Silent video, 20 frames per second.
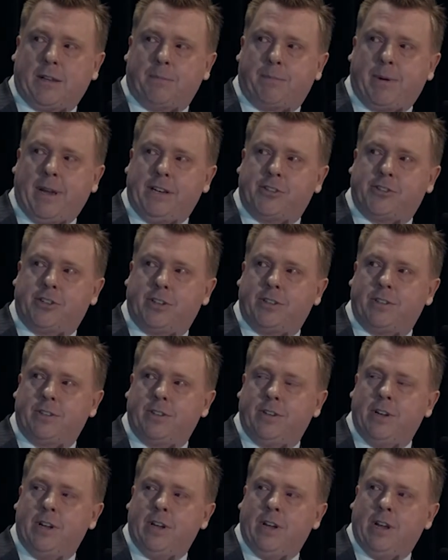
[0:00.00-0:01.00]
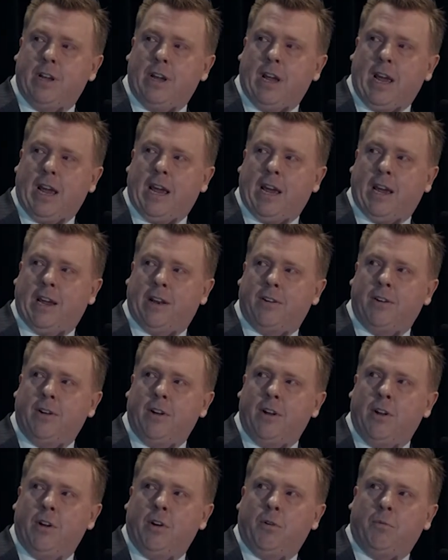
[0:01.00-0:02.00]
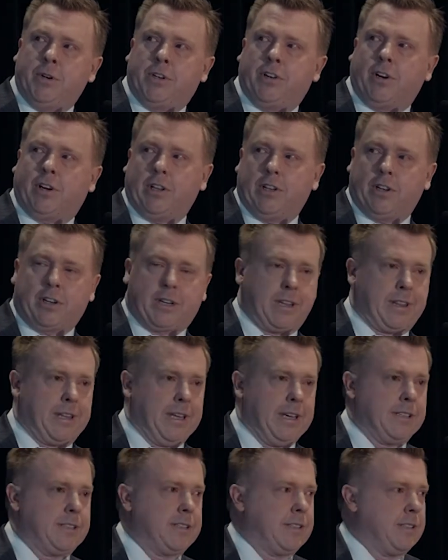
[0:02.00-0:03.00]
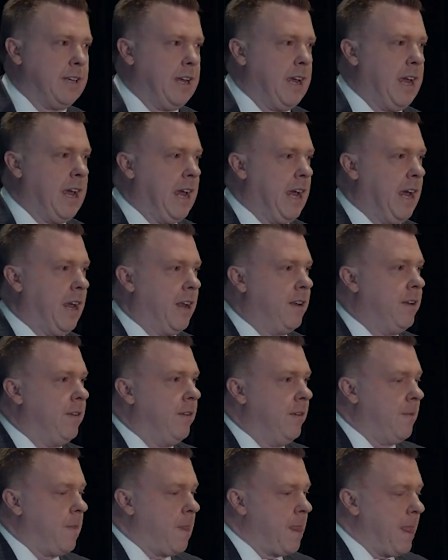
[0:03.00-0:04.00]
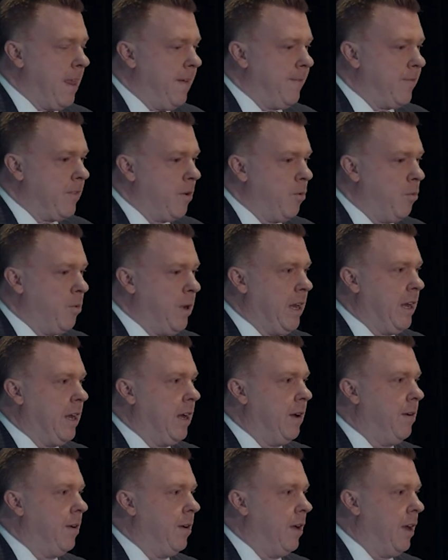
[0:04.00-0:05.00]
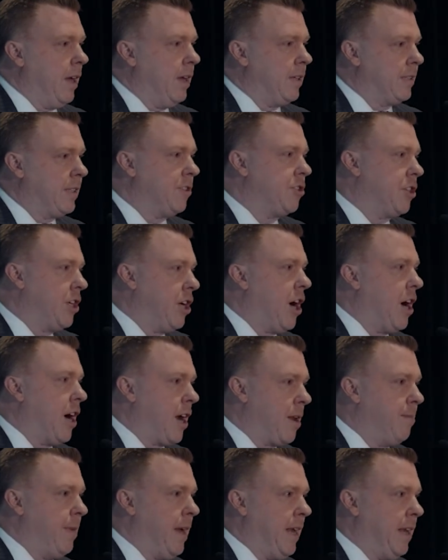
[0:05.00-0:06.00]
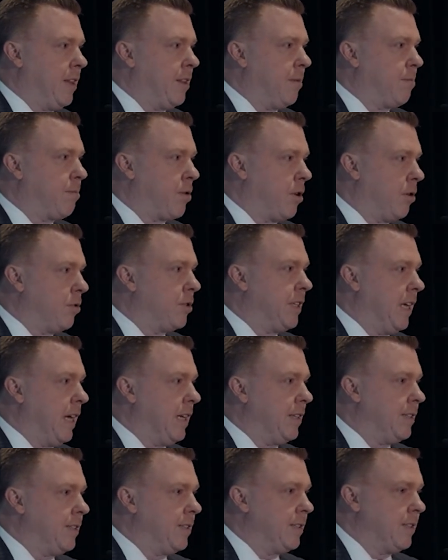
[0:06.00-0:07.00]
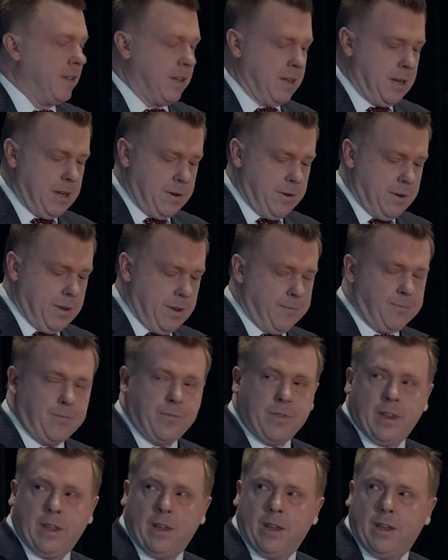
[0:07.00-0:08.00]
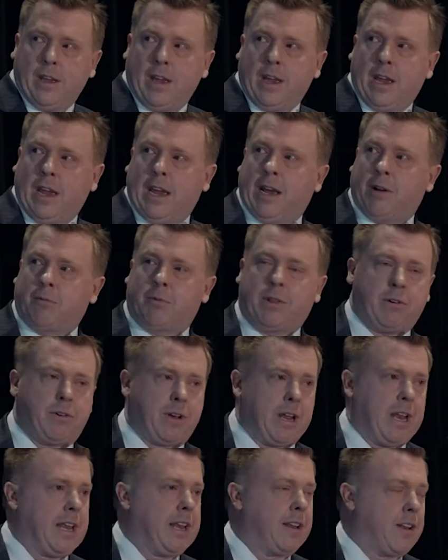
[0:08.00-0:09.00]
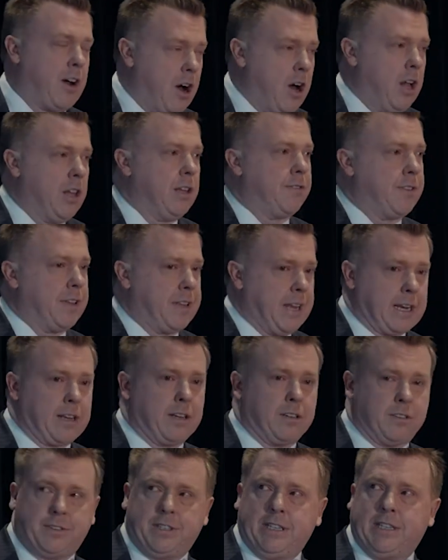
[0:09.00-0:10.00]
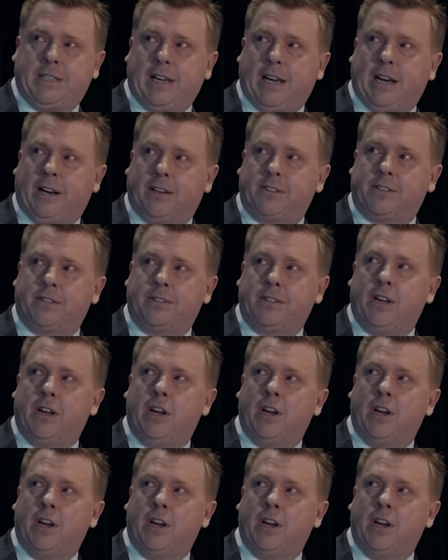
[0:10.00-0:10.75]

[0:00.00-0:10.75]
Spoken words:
the patient, and we took a look at this, and we essentially automated the process. And without getting into all of the technical details,